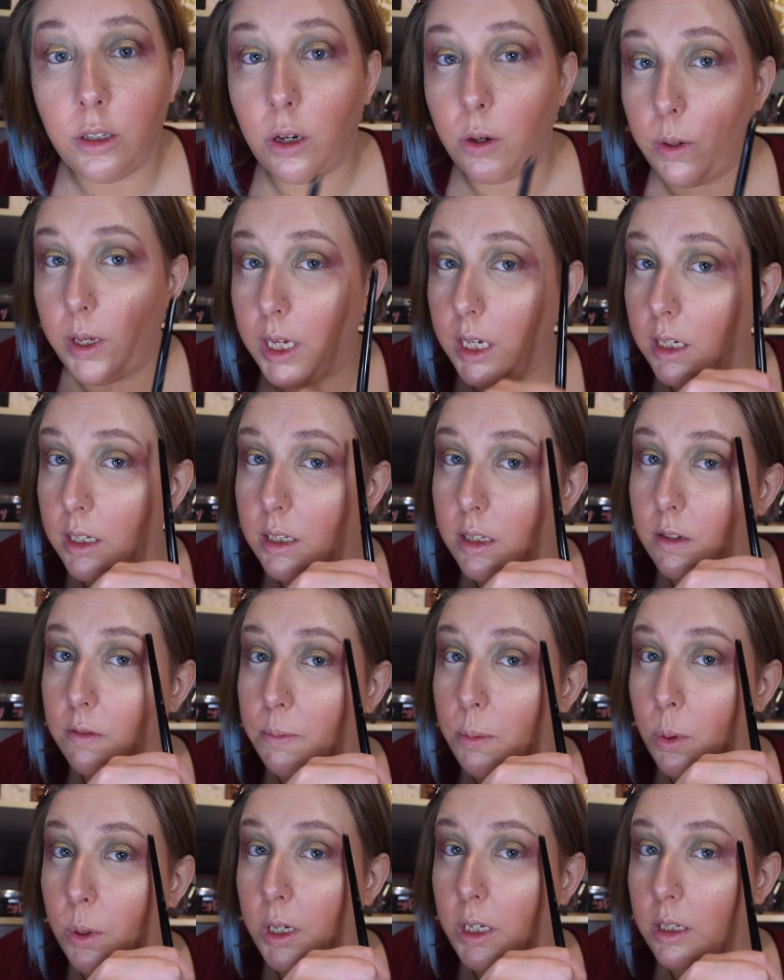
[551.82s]
cohesive
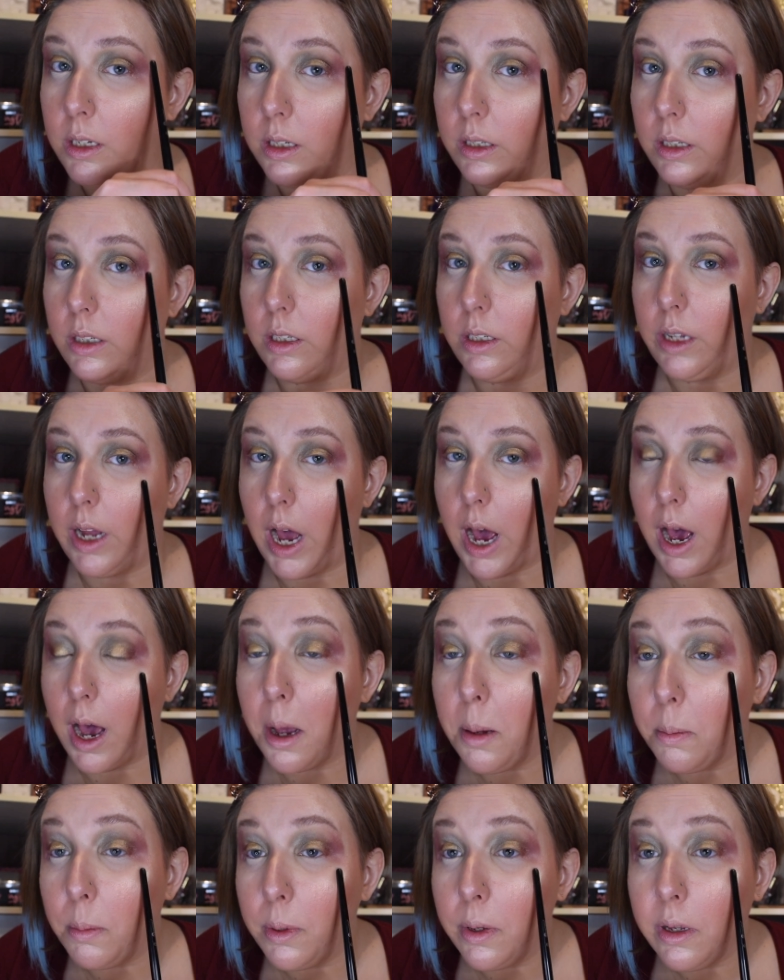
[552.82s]
point to
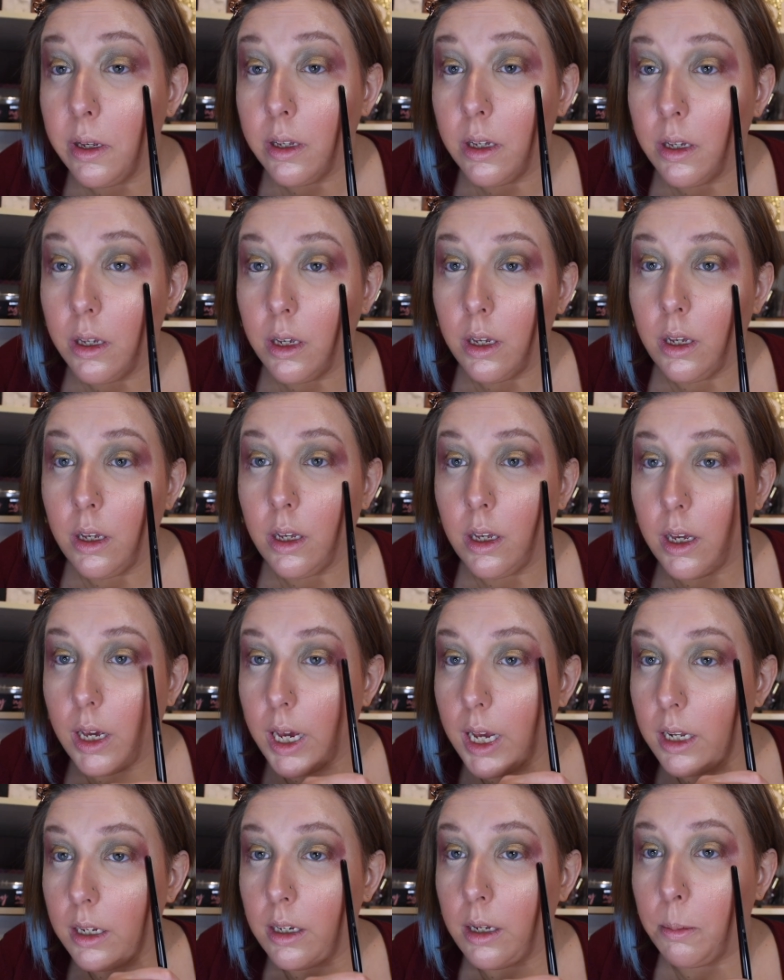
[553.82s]
stop
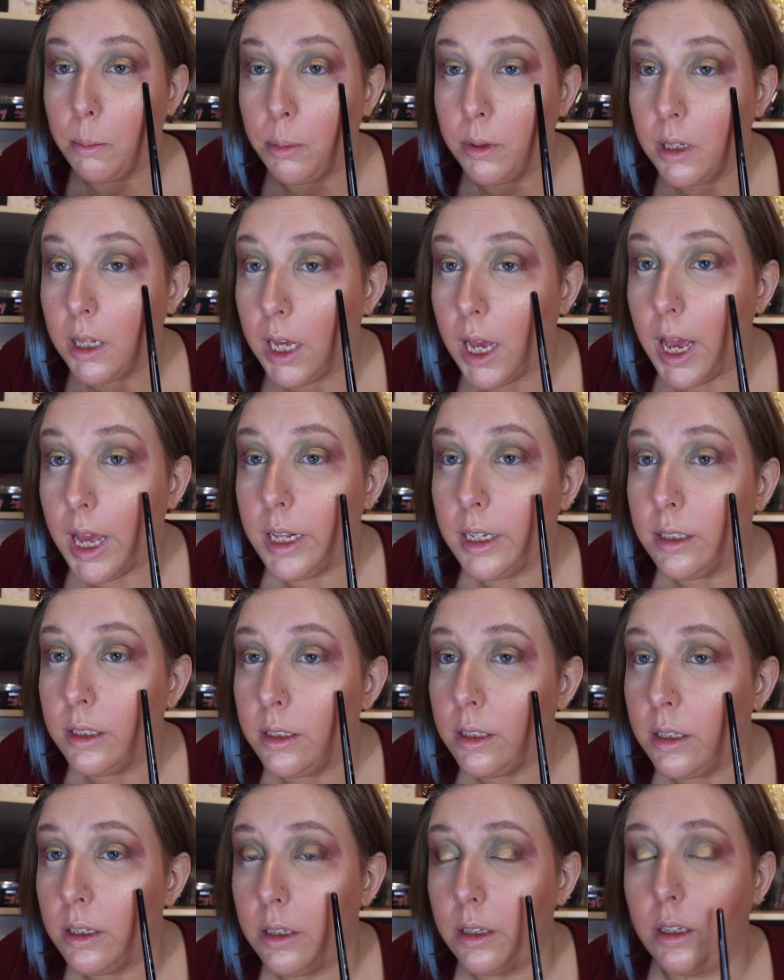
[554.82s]
and to blend.
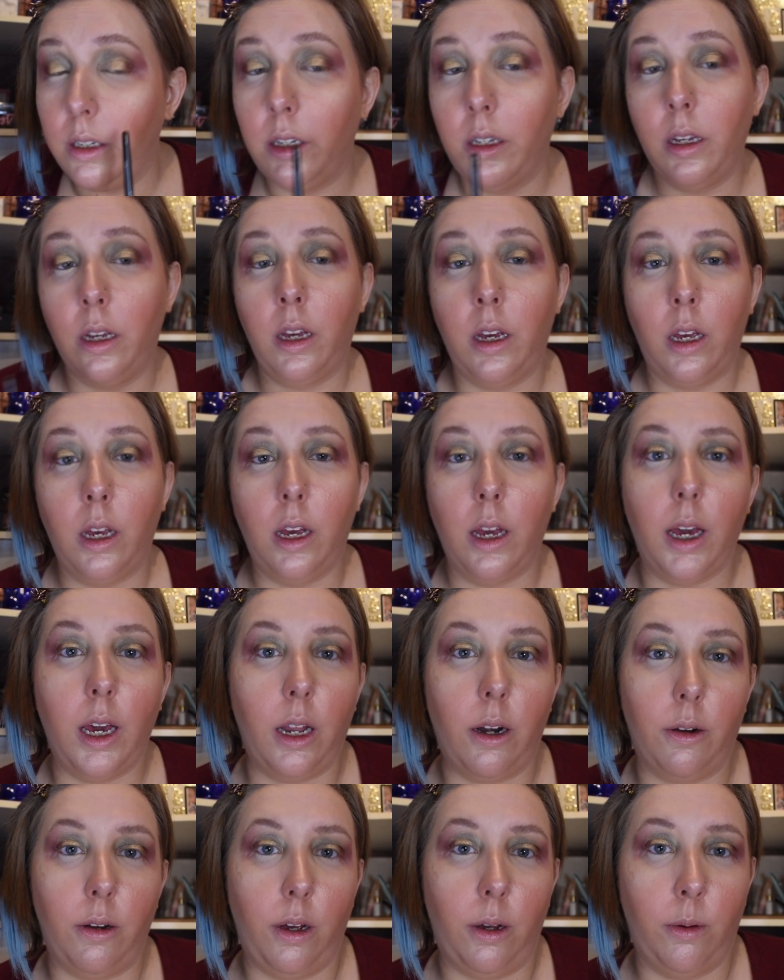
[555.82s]
I
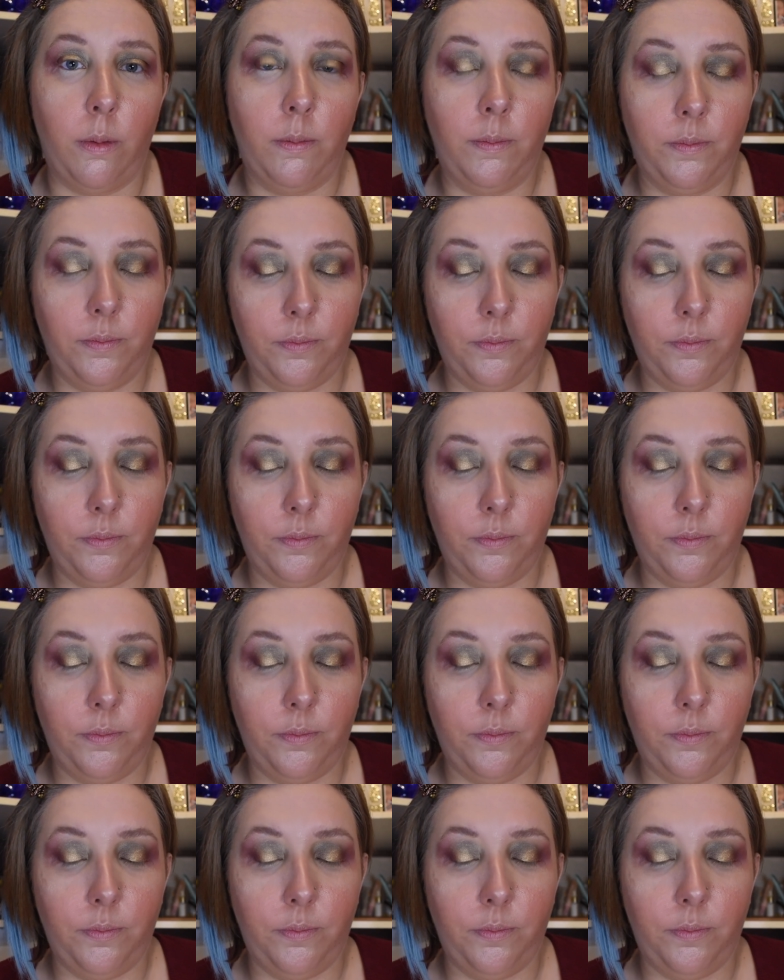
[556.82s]
don't know.